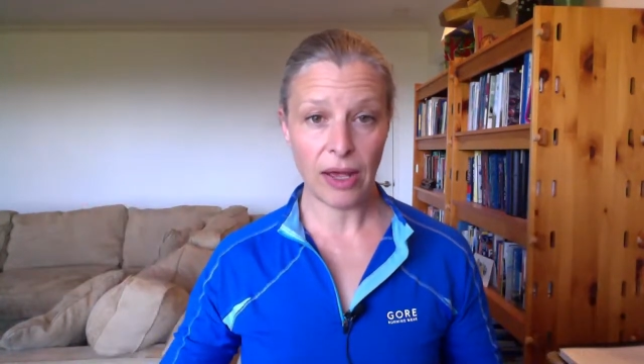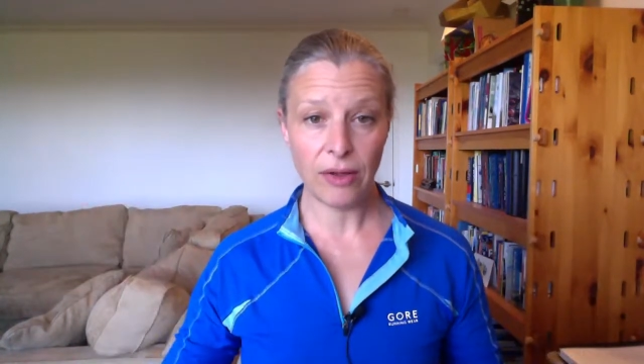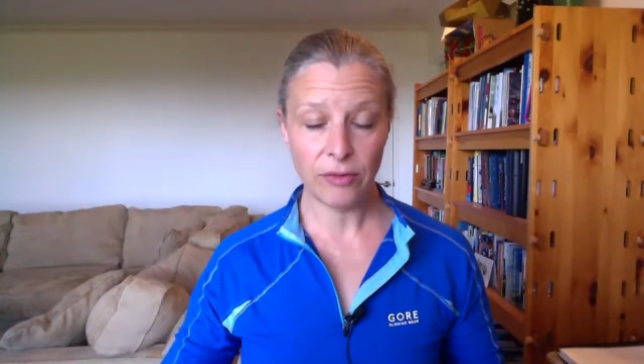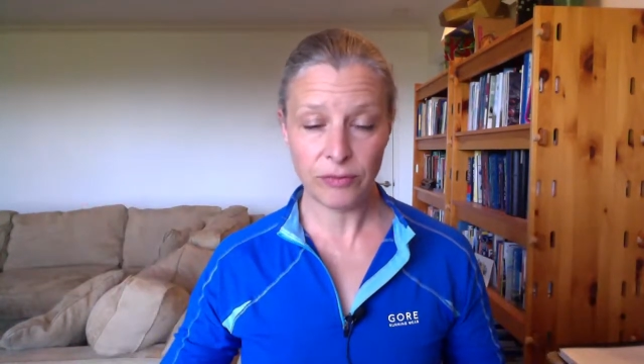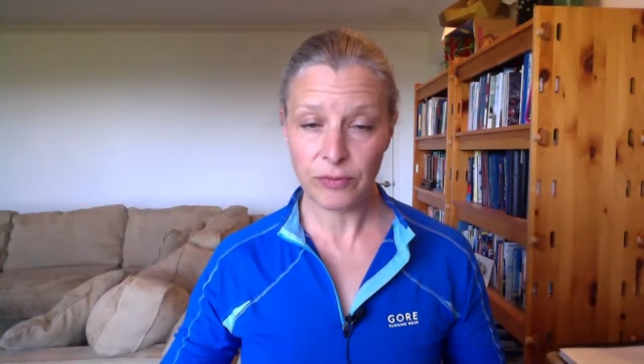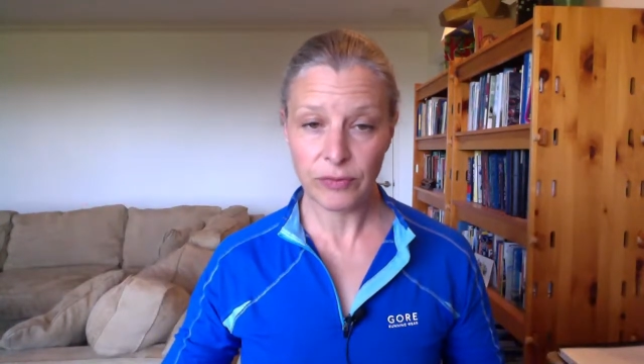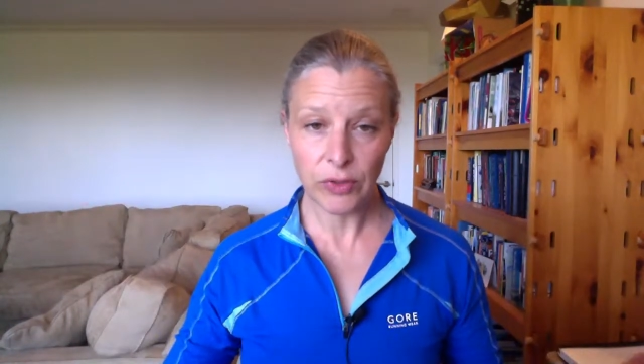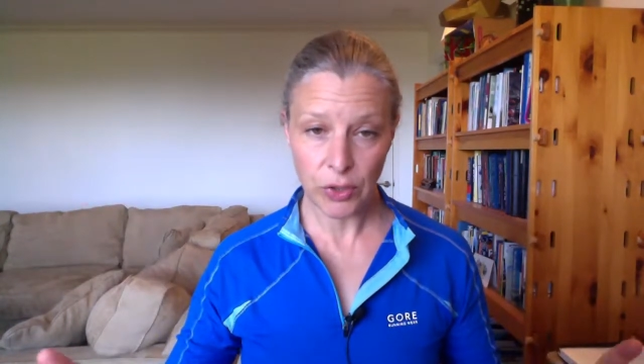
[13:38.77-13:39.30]

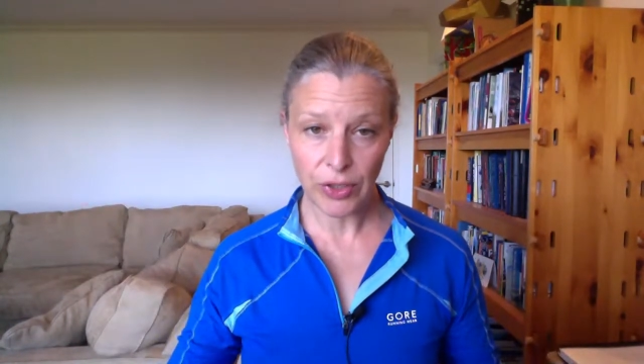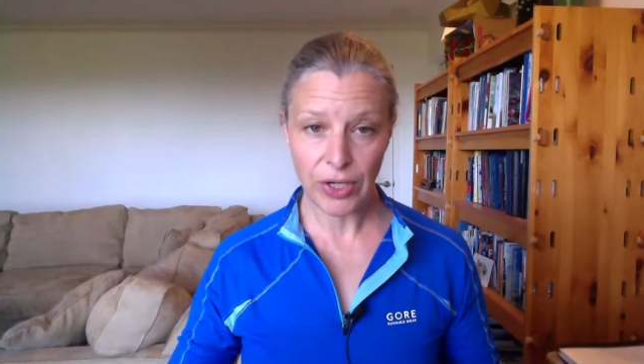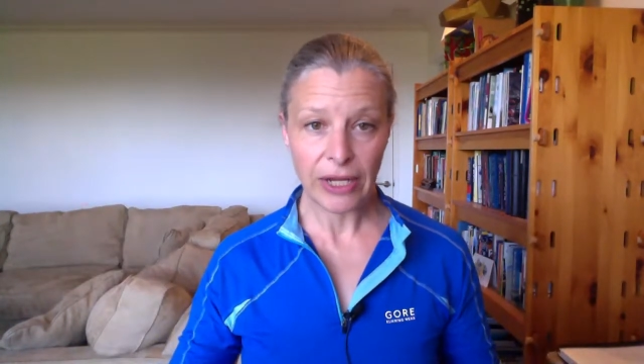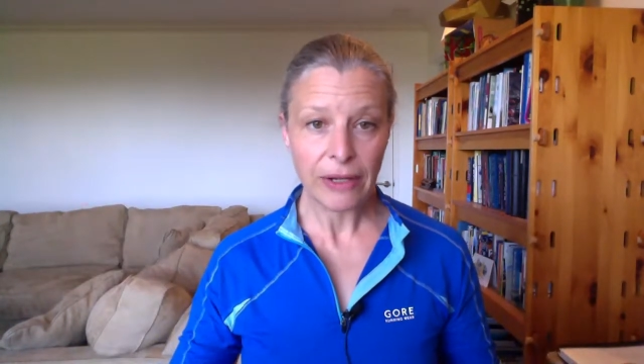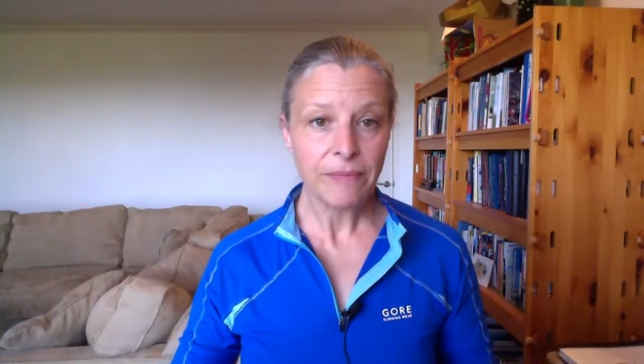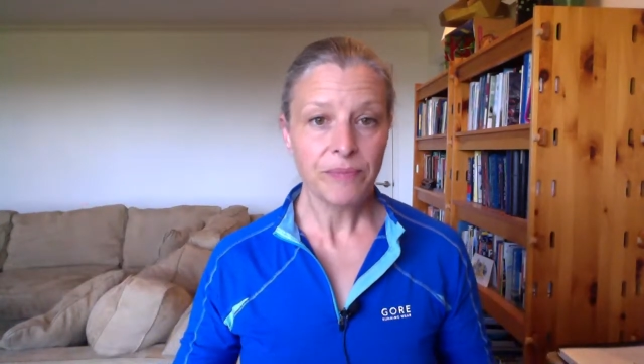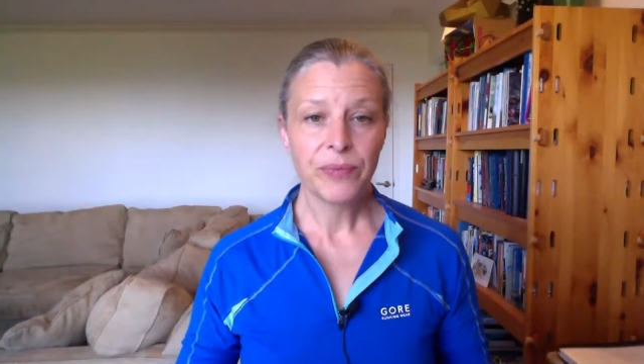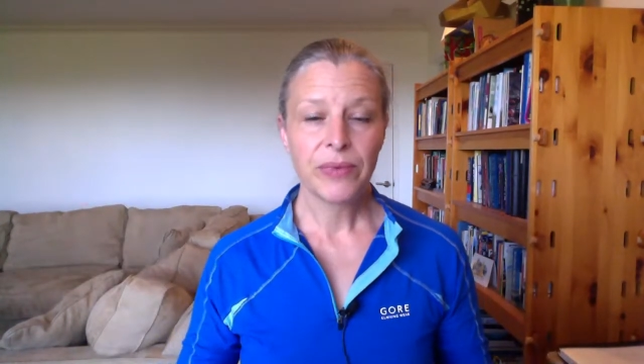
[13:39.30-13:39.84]
of
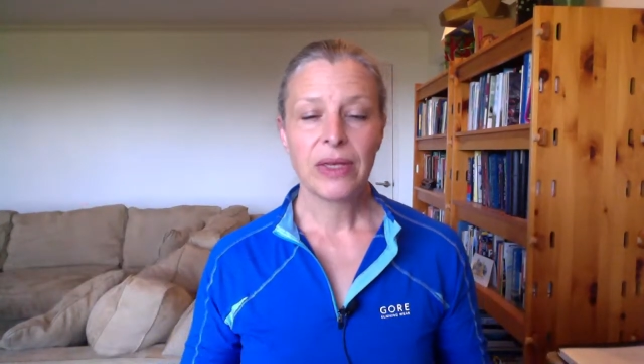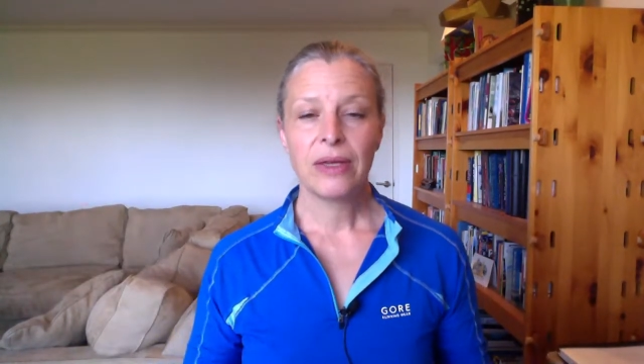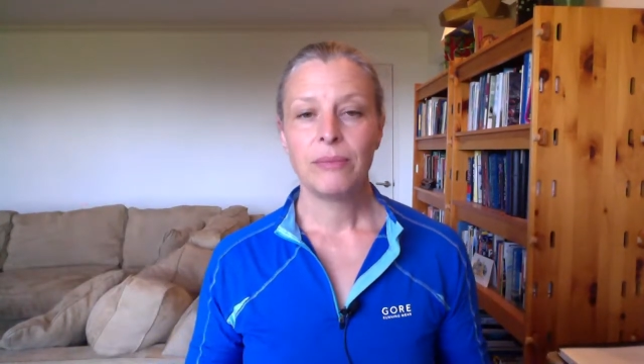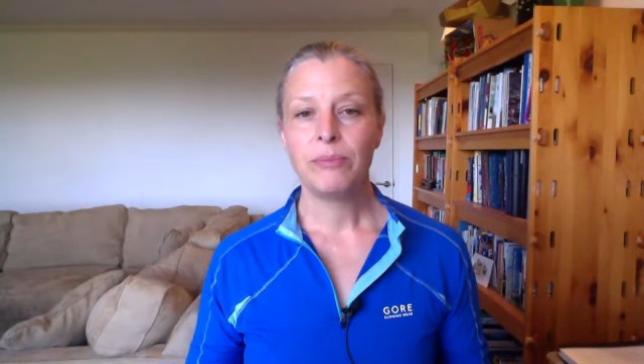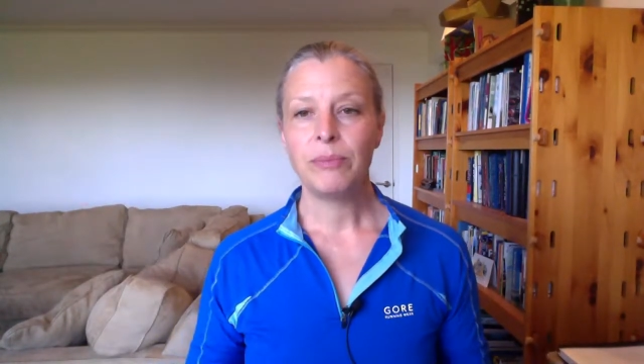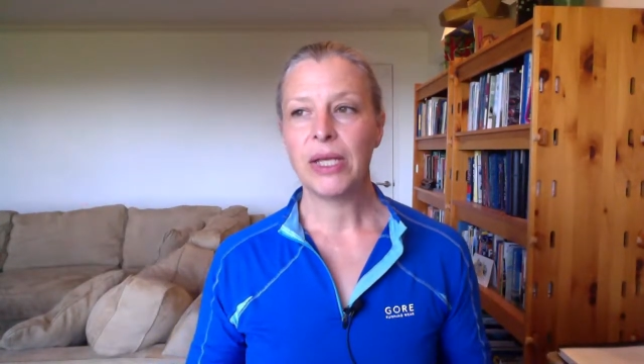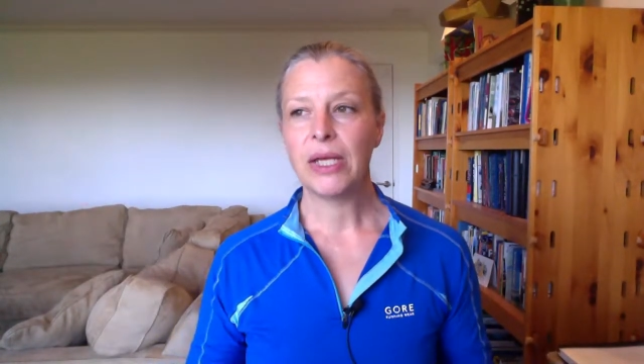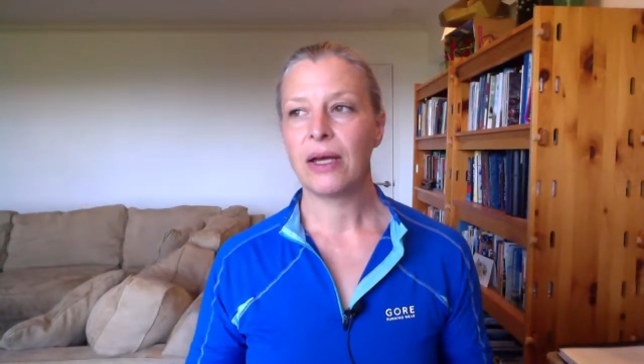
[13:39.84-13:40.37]
learning,
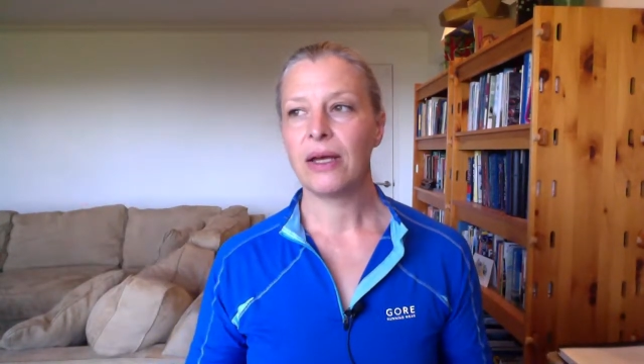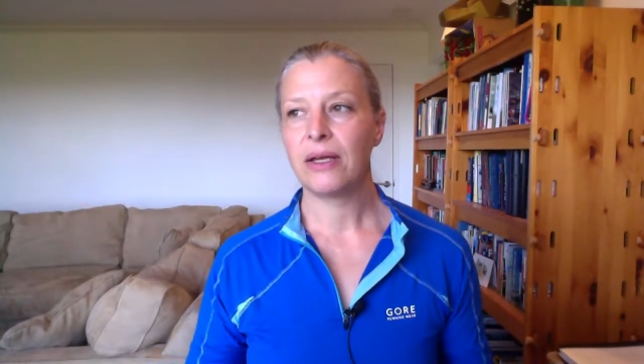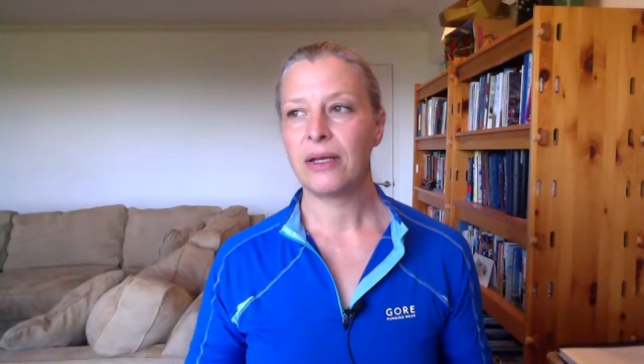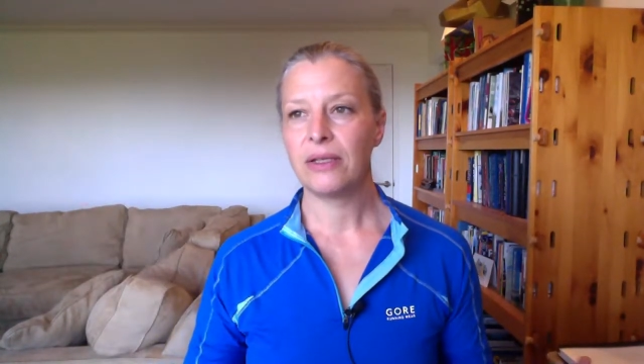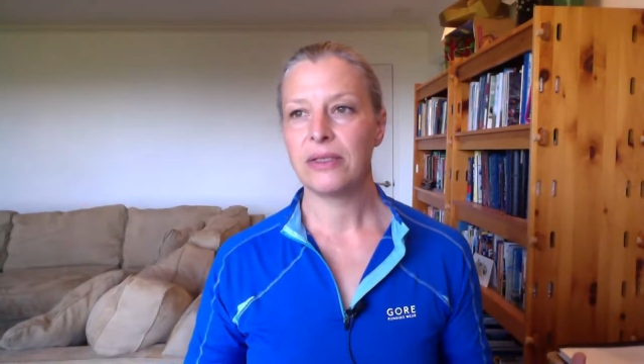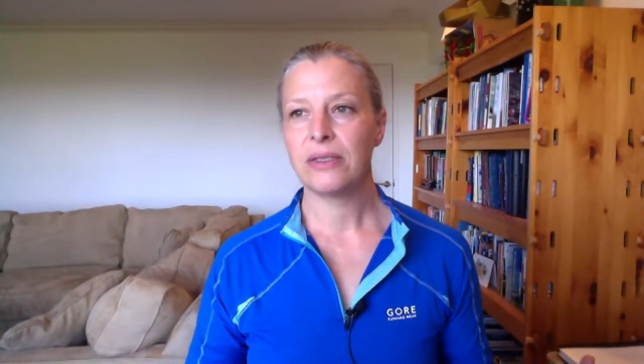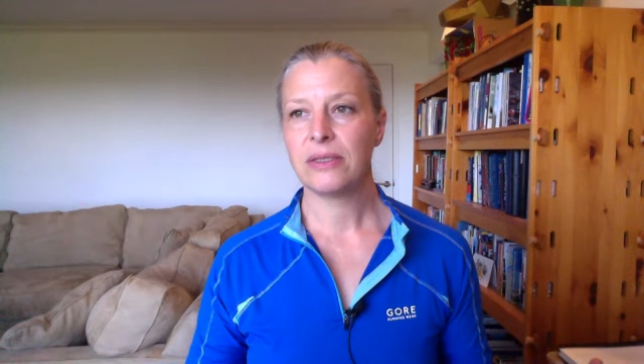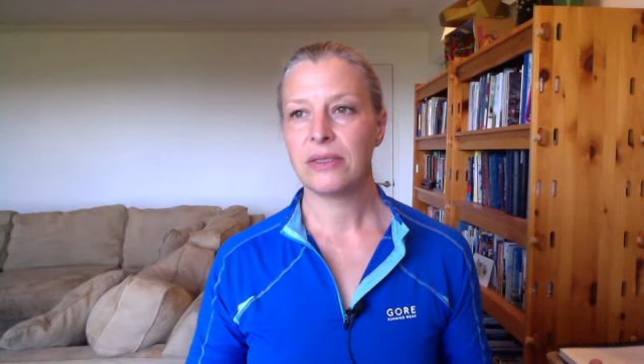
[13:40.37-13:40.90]

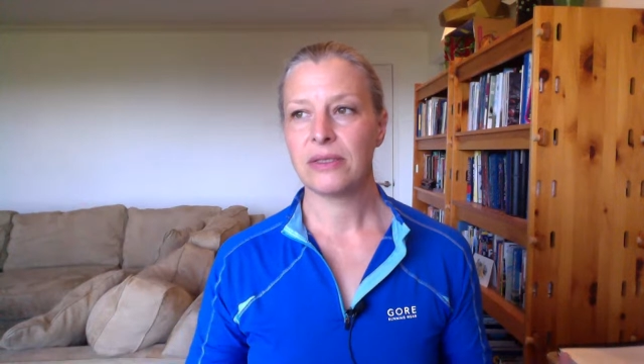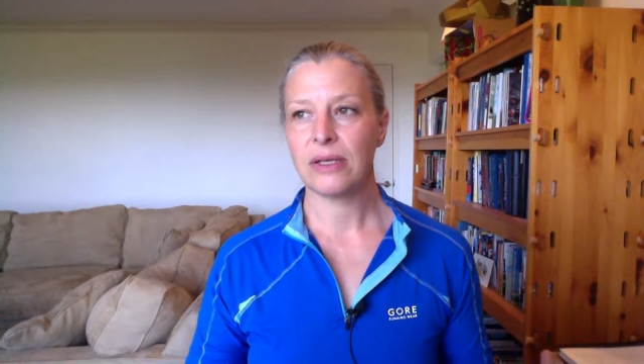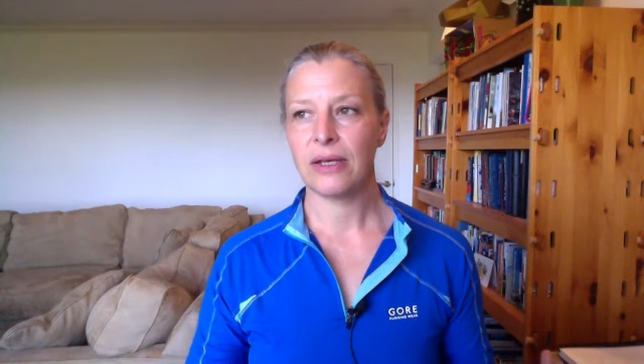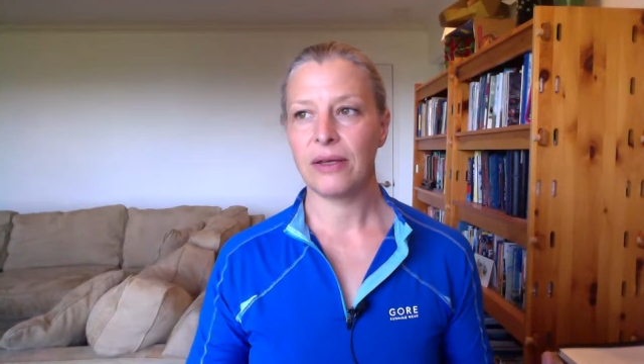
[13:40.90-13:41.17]
because